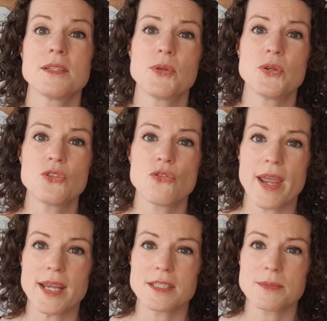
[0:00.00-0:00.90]
some good
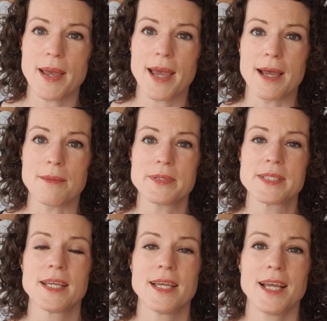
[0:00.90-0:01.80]
trainers
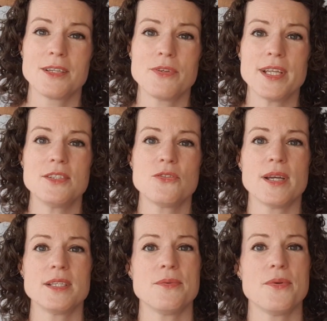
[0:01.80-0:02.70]
perhaps, and really
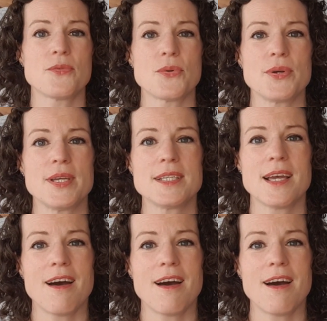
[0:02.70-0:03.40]
try to avoid